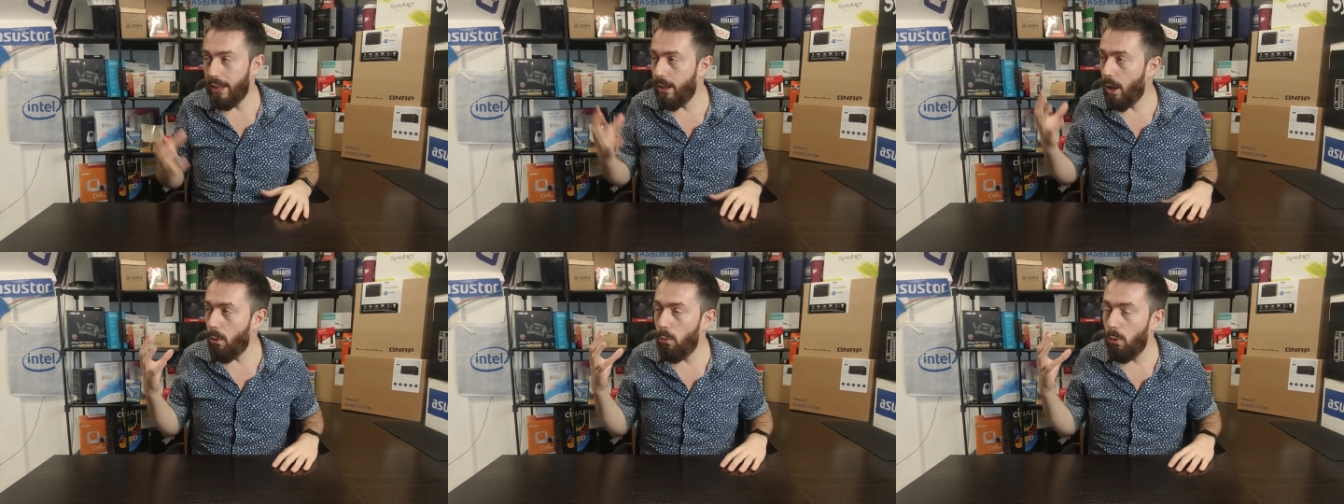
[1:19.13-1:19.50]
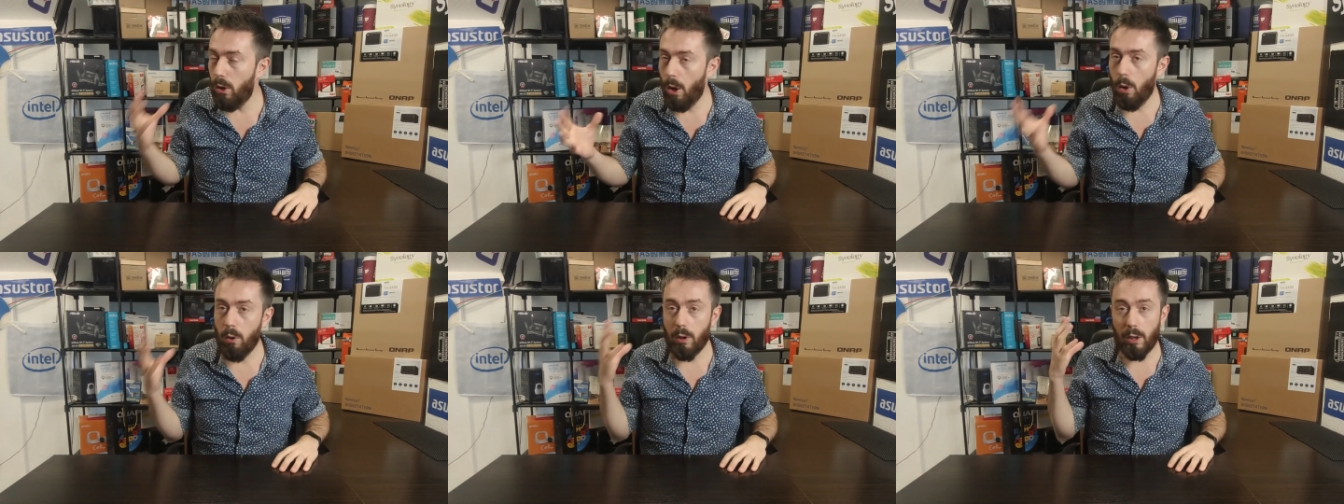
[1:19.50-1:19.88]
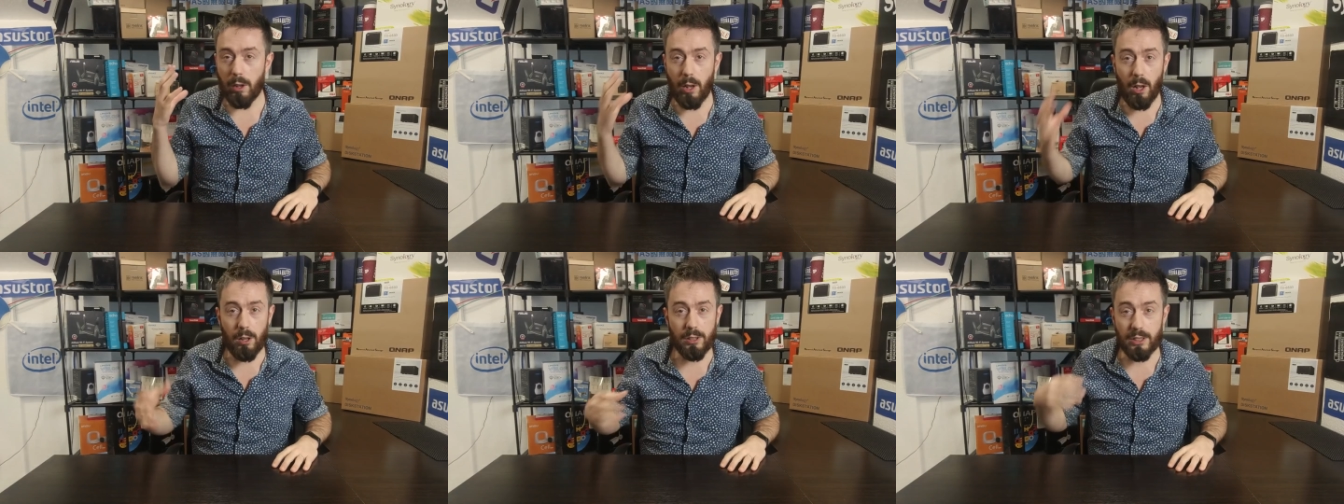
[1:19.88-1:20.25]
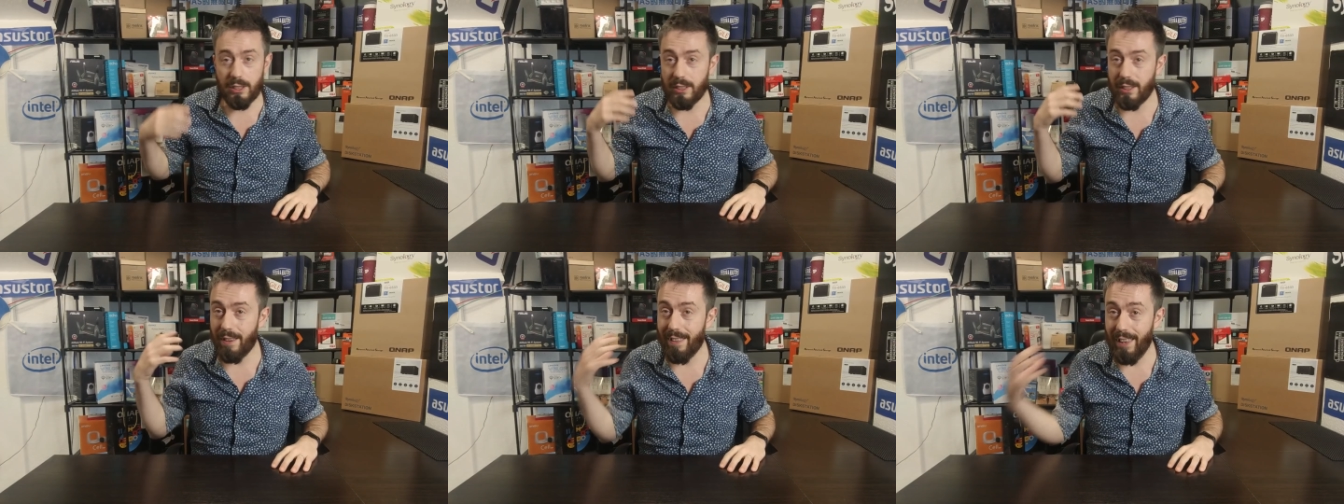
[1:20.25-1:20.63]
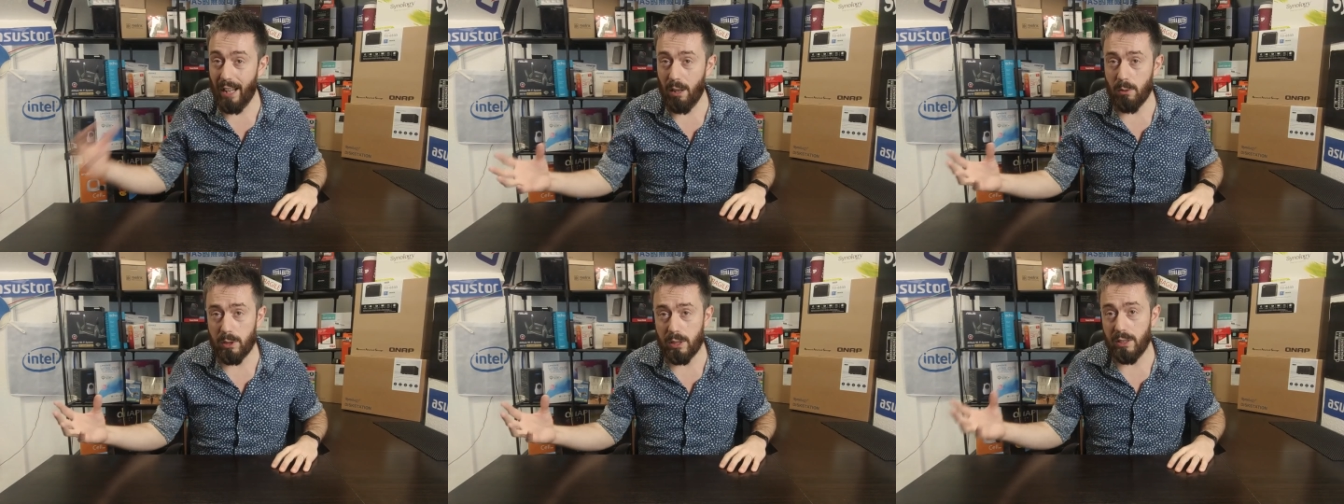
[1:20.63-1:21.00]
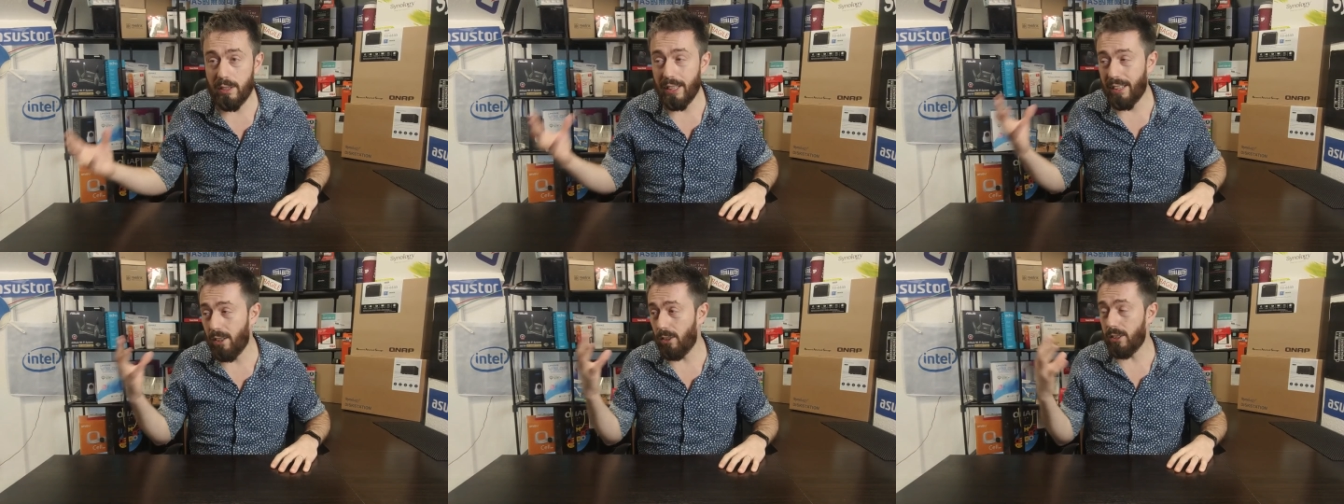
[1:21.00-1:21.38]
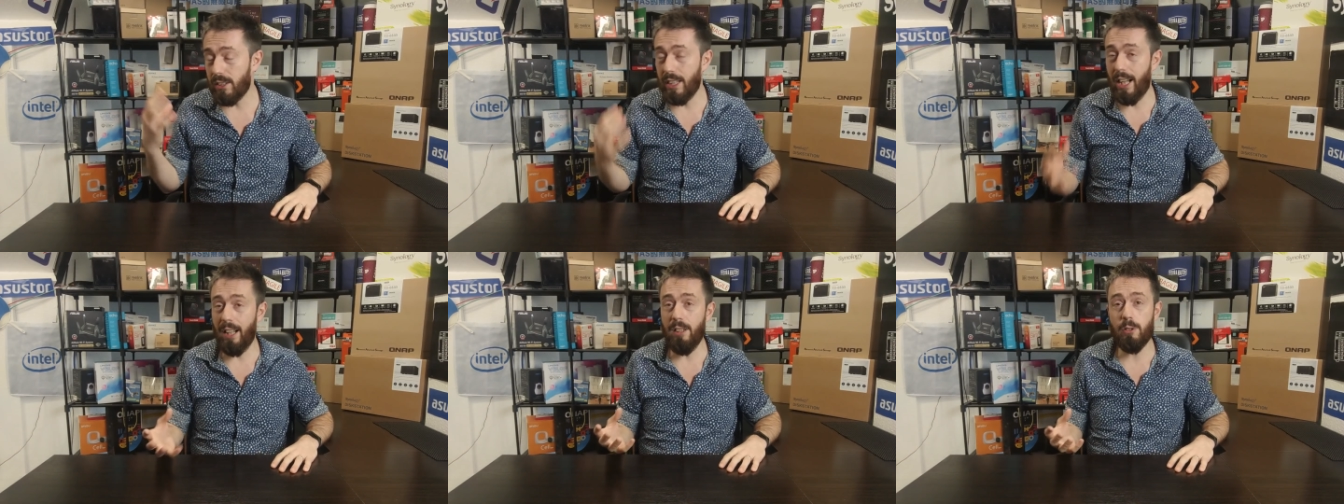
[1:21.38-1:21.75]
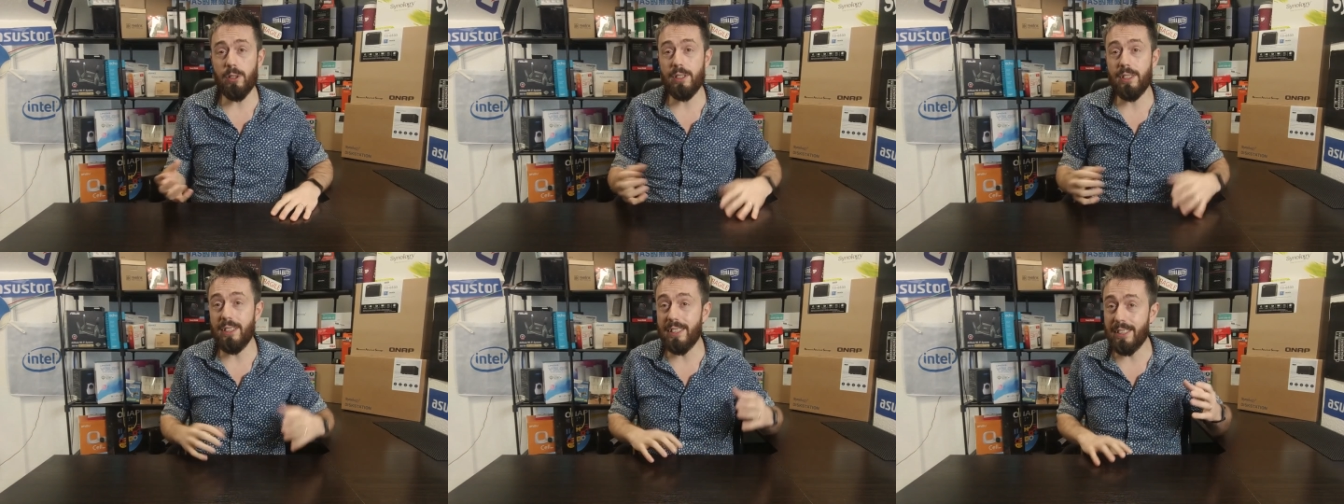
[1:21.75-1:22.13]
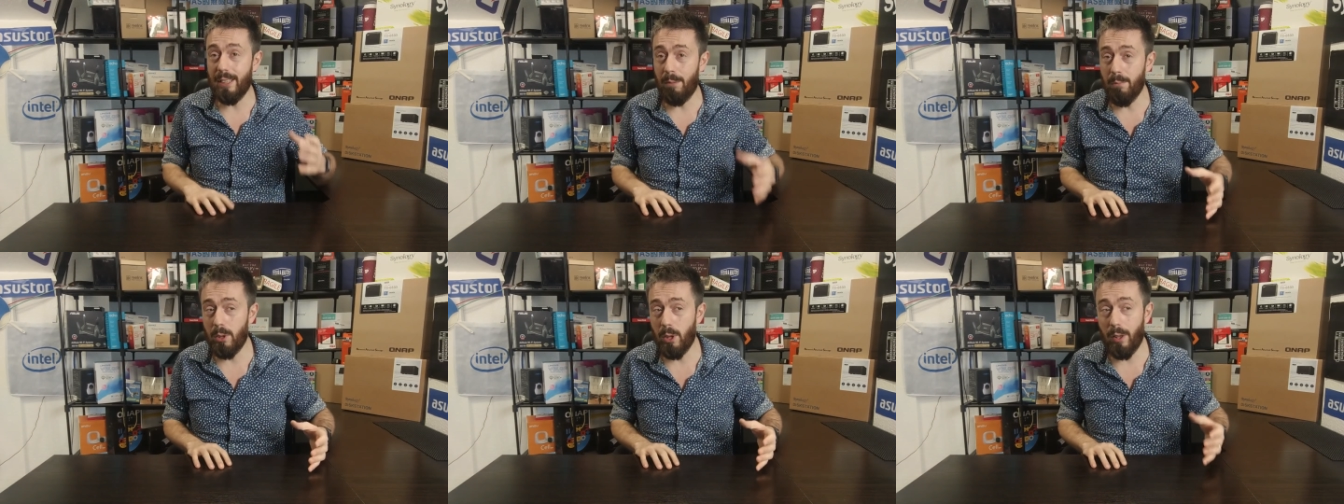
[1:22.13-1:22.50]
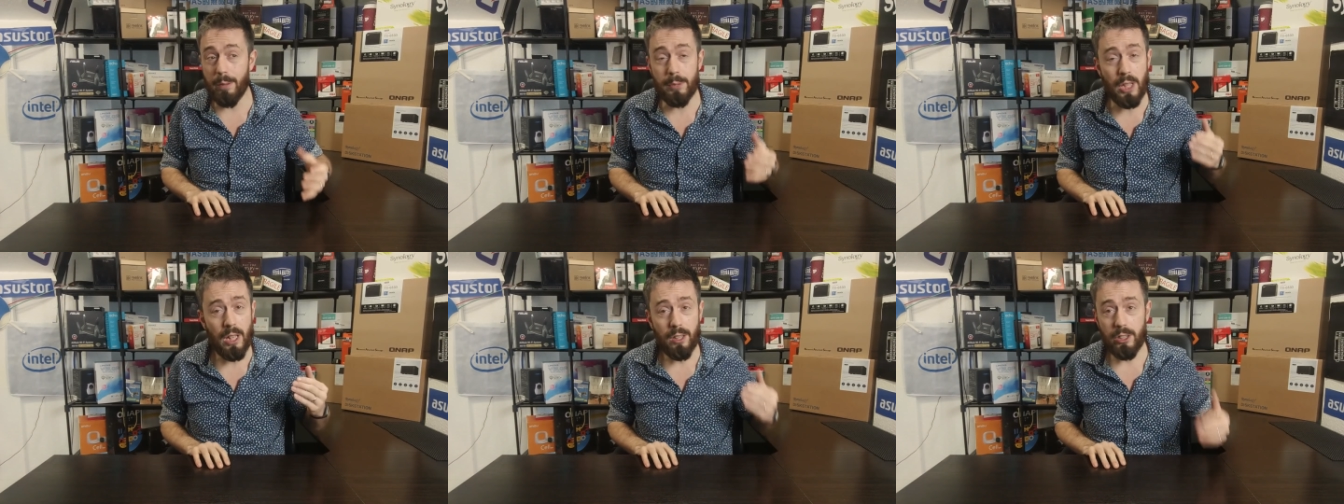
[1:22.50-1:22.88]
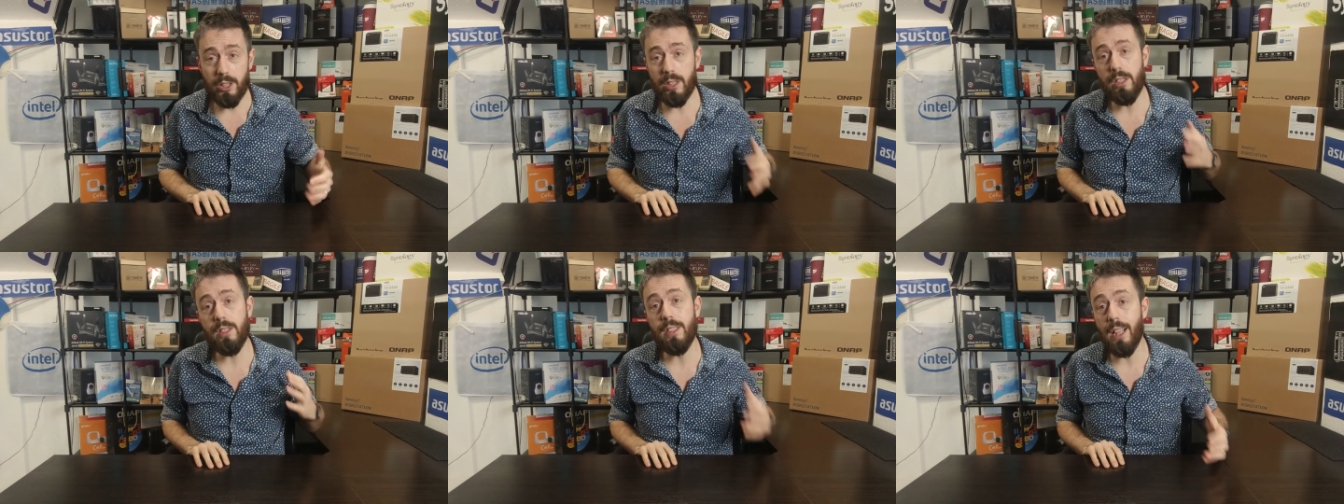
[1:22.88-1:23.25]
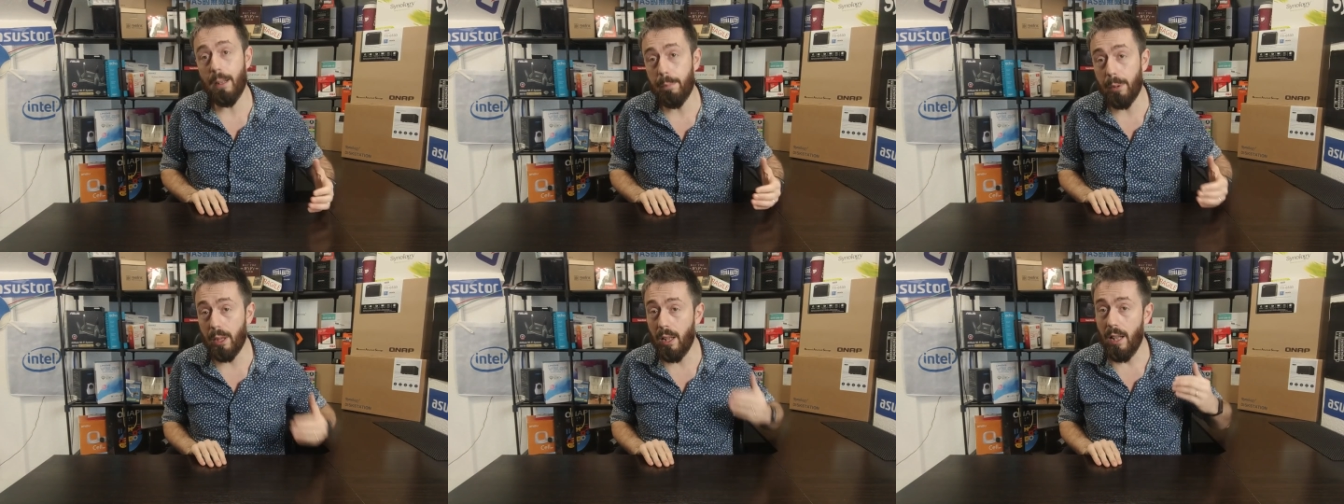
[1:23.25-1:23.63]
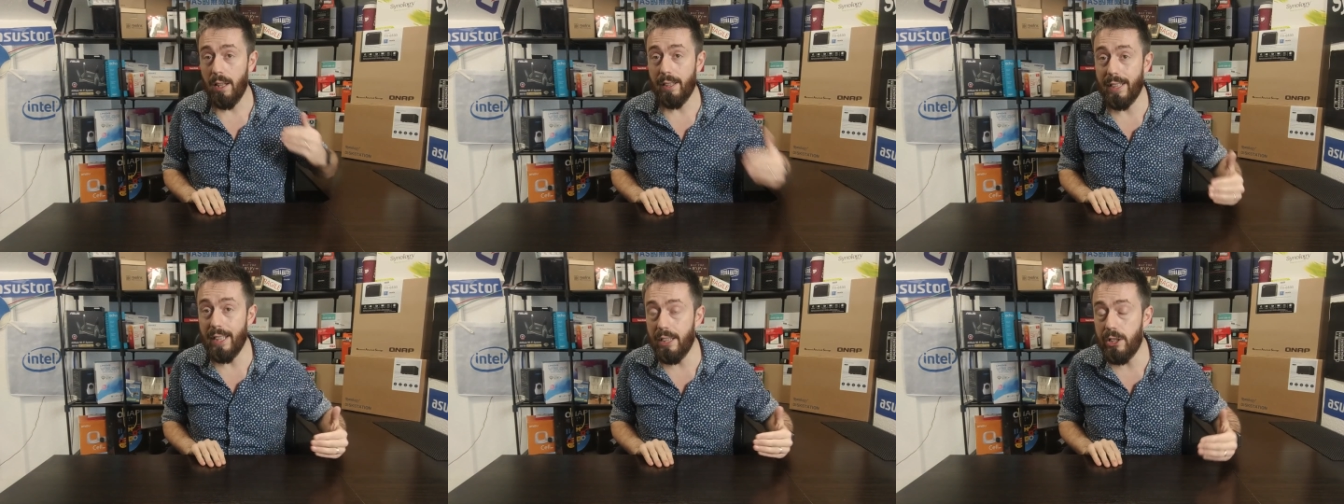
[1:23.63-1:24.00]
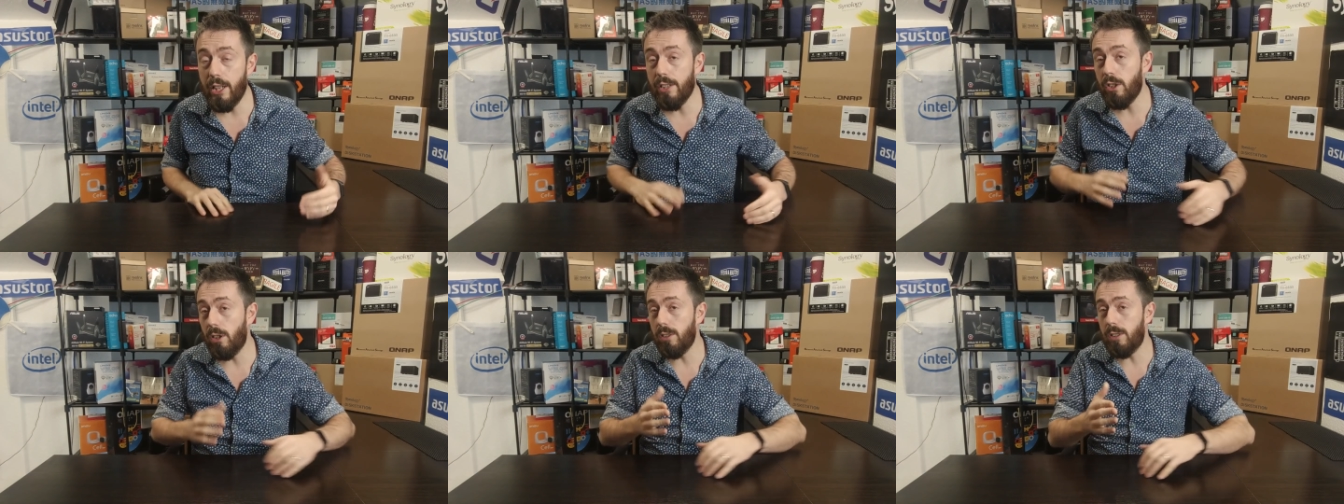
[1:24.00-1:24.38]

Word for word: It no longer costs thousands, it costs hundreds and sometimes just double digits.